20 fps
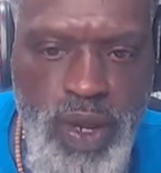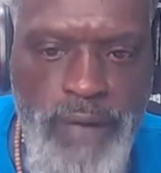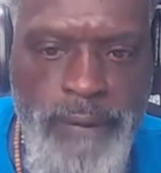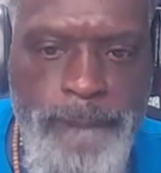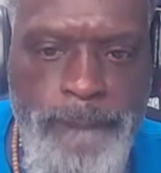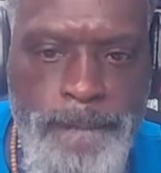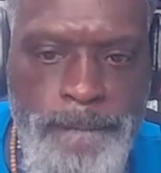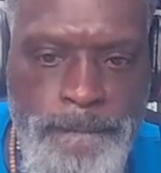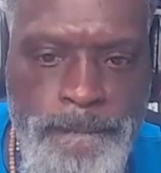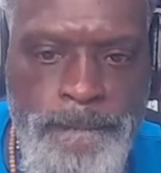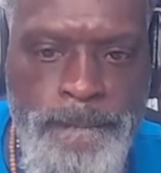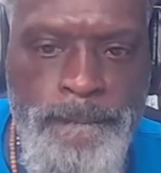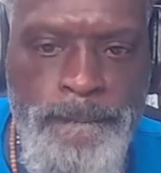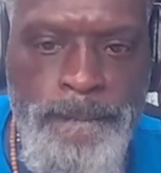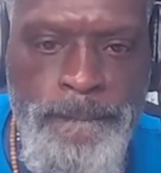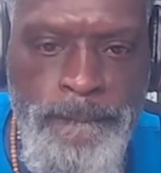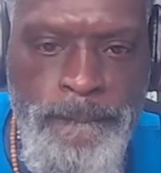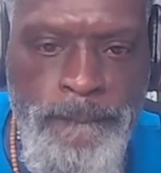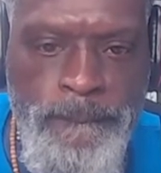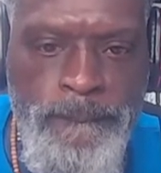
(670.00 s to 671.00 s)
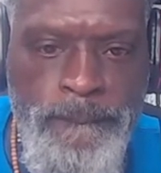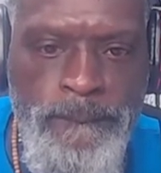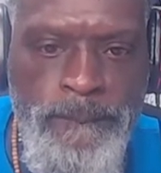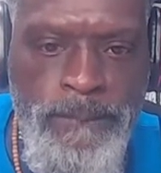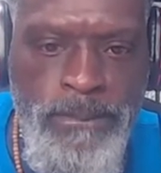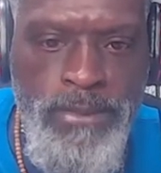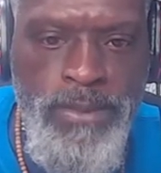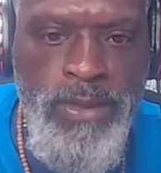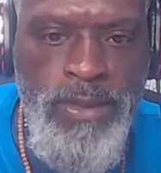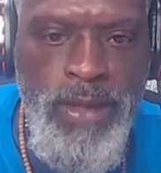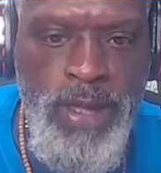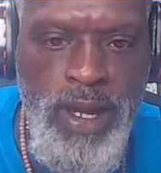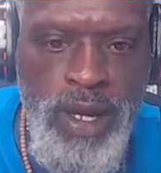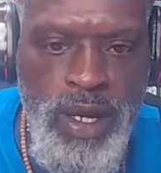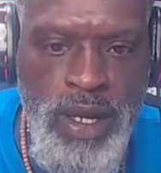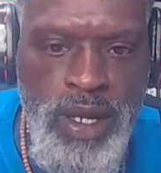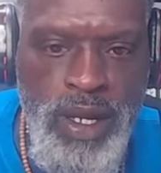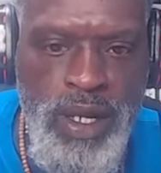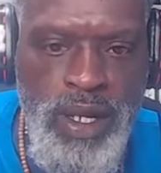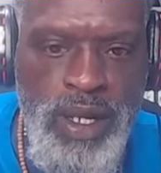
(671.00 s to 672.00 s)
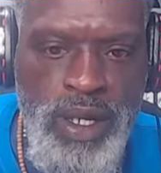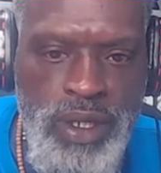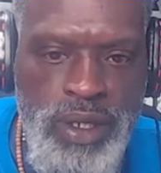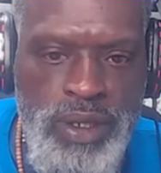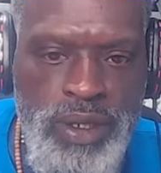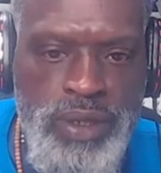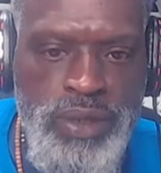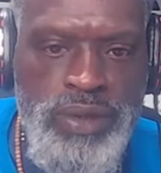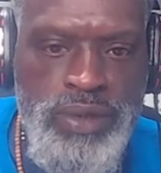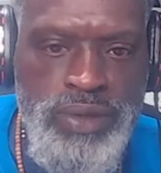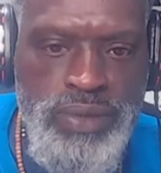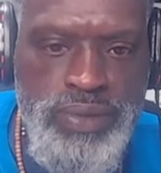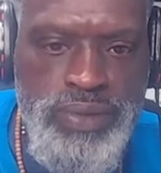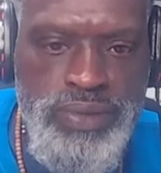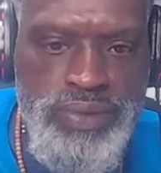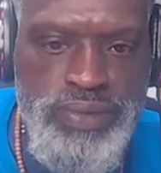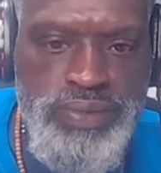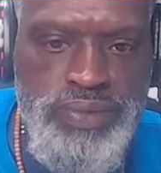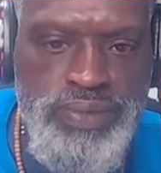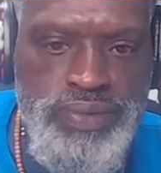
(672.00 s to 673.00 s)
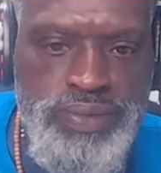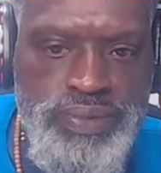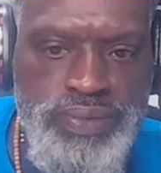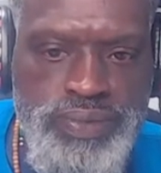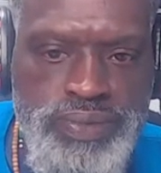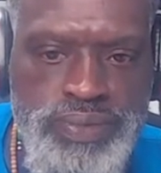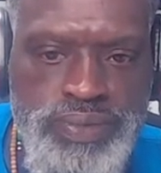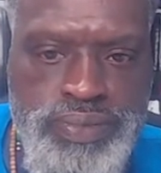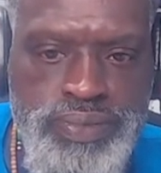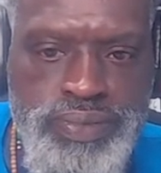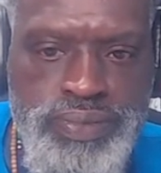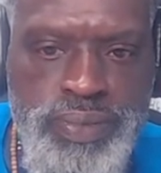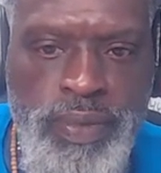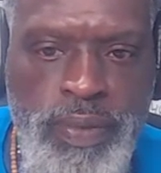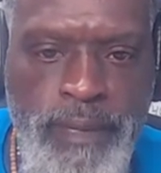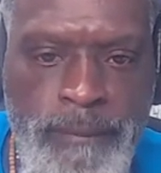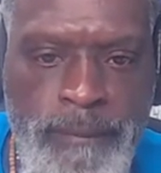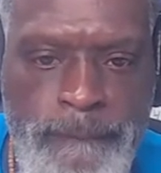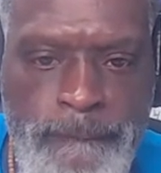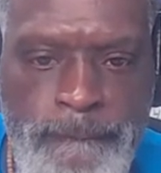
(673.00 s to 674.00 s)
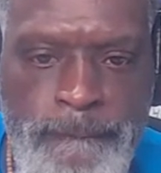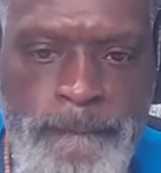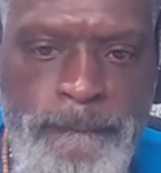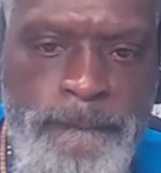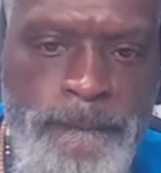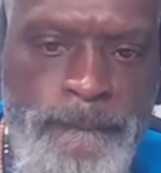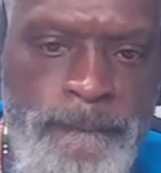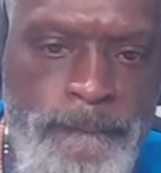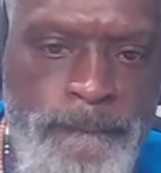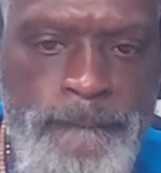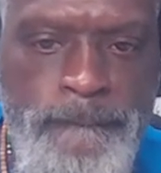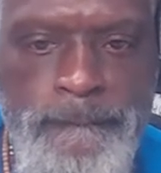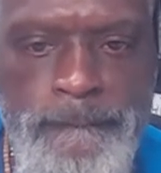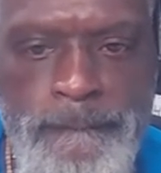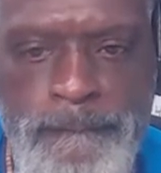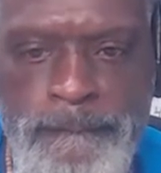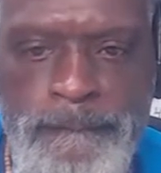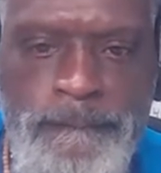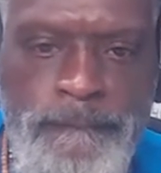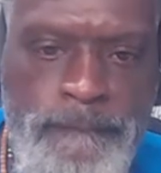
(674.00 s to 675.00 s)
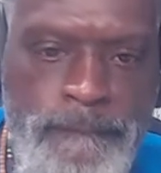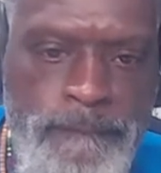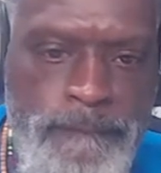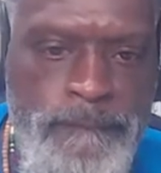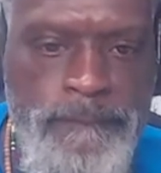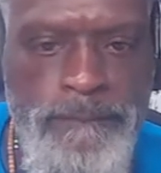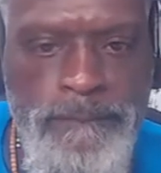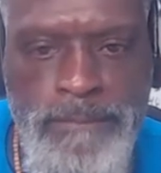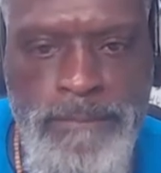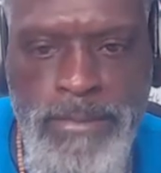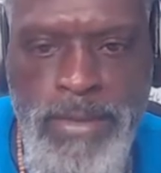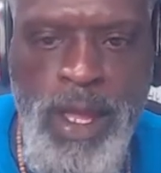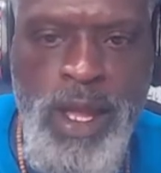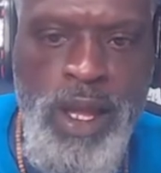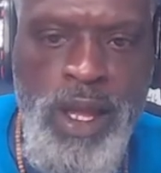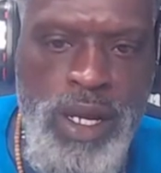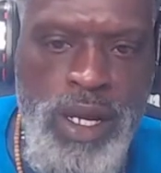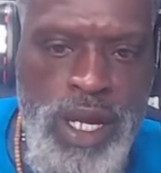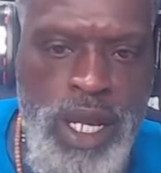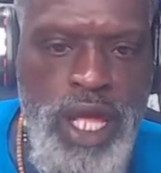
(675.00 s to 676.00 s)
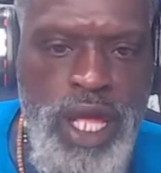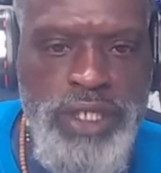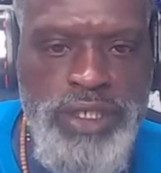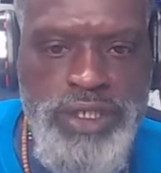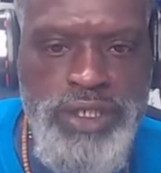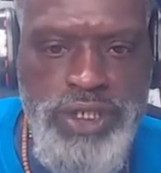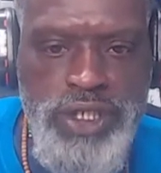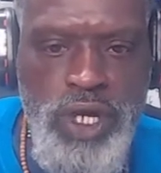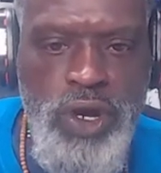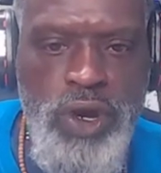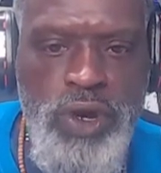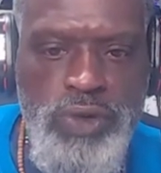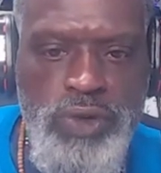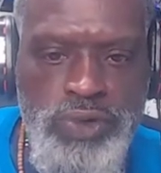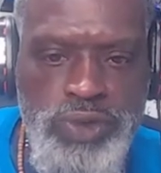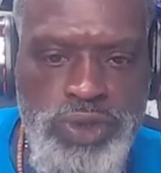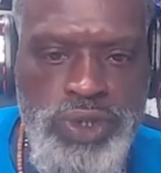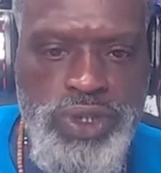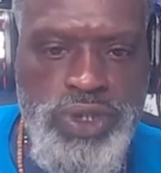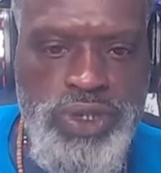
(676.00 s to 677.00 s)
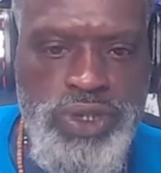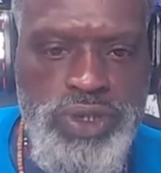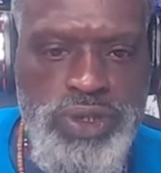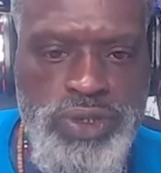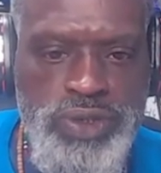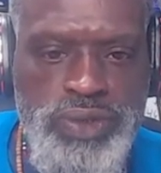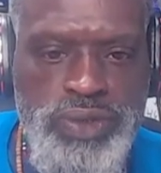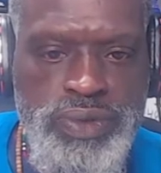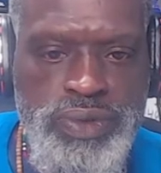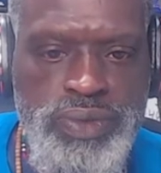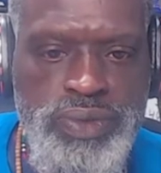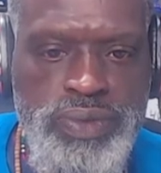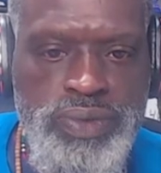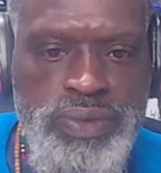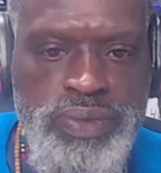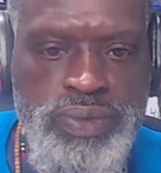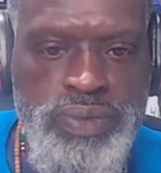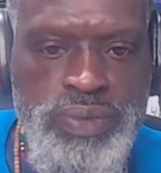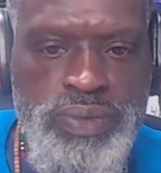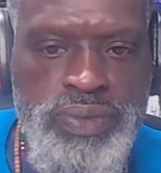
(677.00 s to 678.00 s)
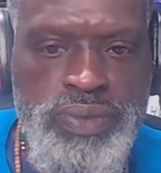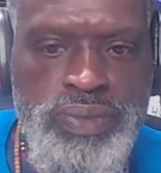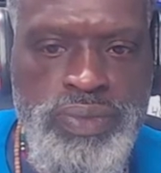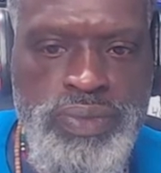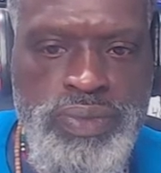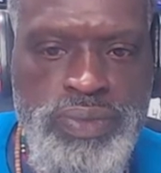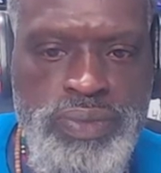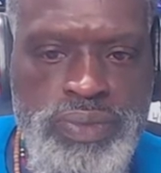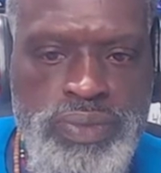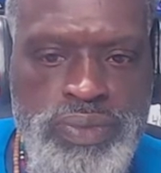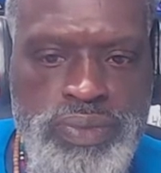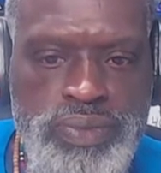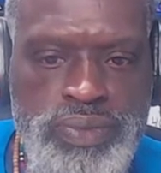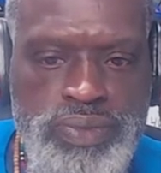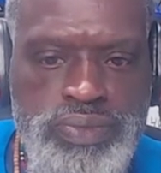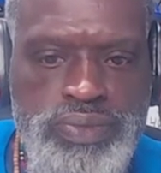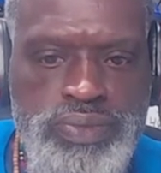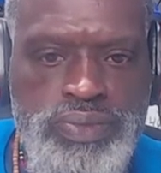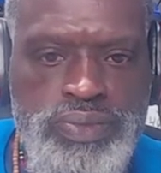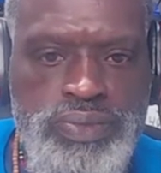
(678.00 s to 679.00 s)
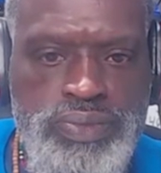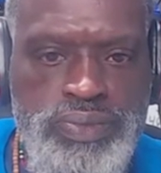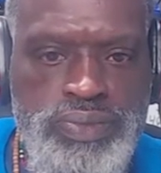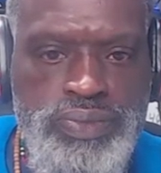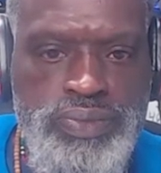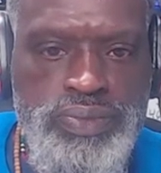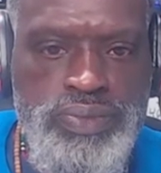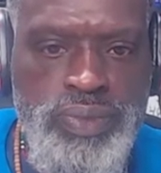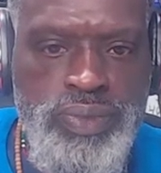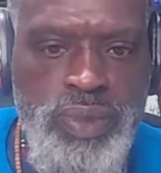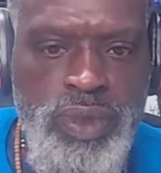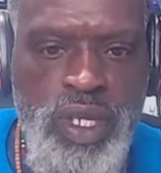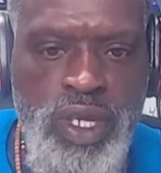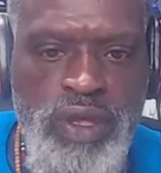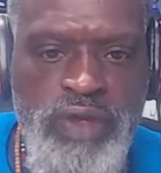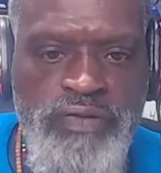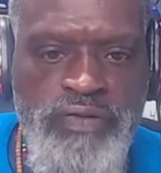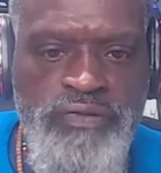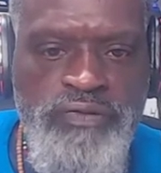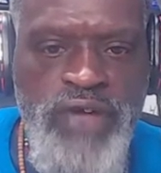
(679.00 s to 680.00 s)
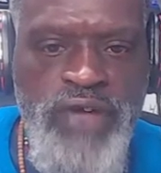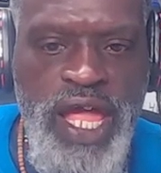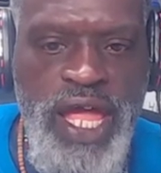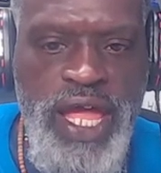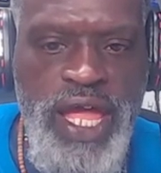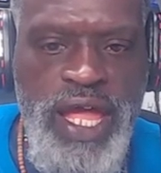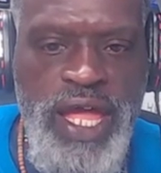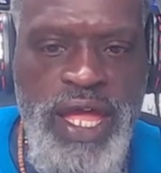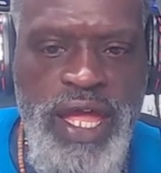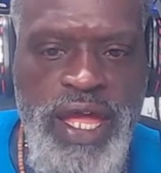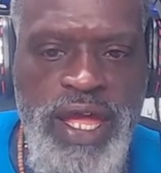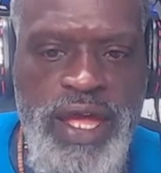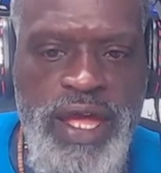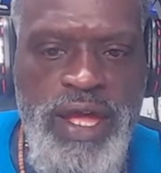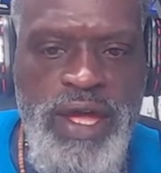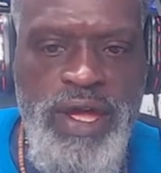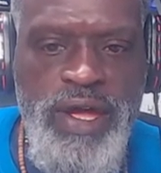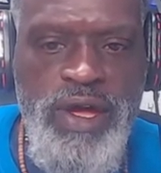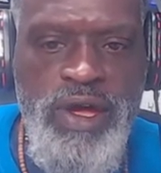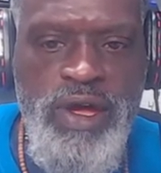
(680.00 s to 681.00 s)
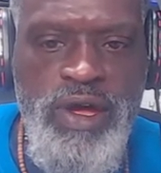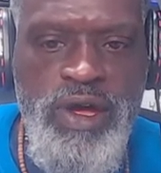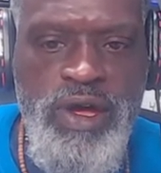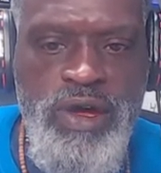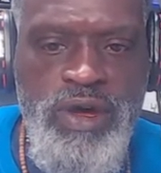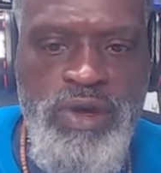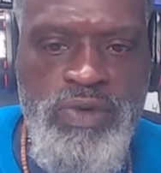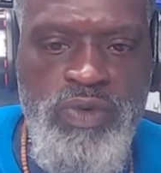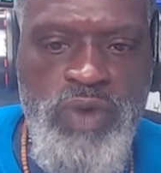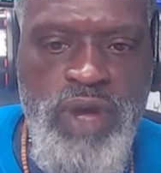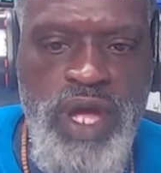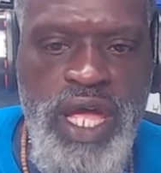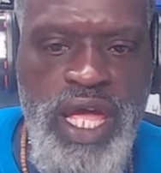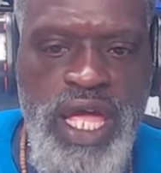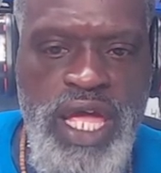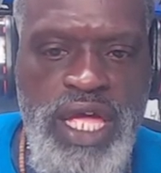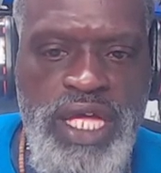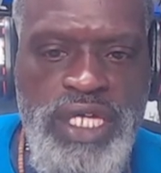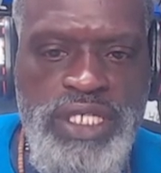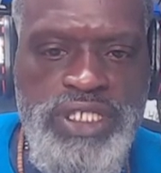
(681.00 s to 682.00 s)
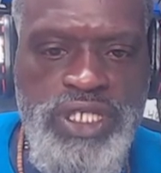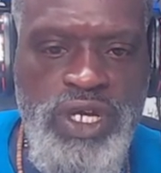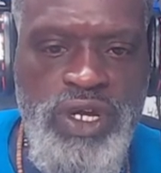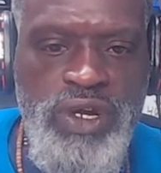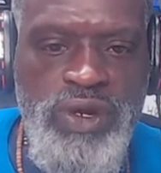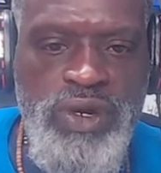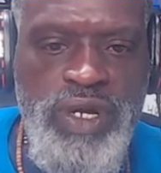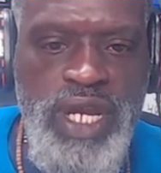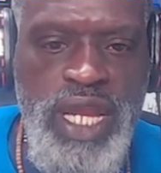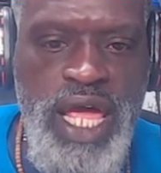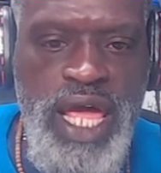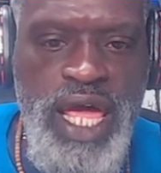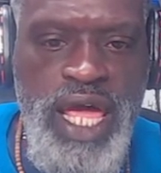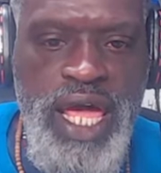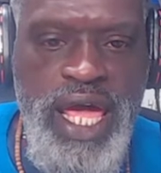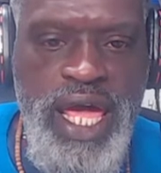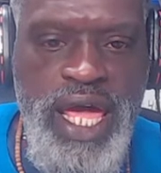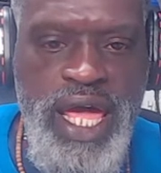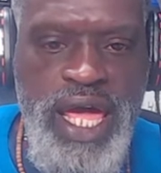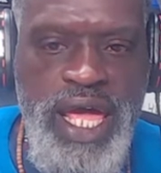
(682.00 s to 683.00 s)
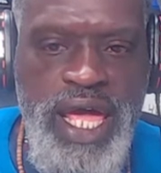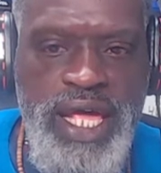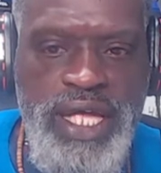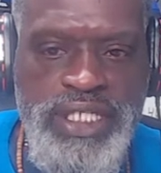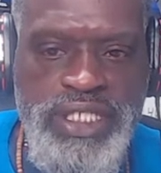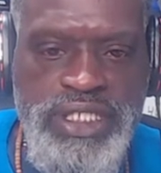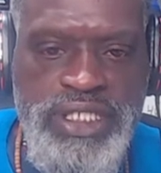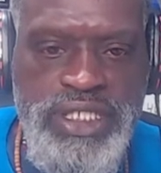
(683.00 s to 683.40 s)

Now raise your glass and toast your ancestors. Raise your glass and toast your ancestors. Let's Raise your glass and toast your ancestors, fam. Just raise your glass.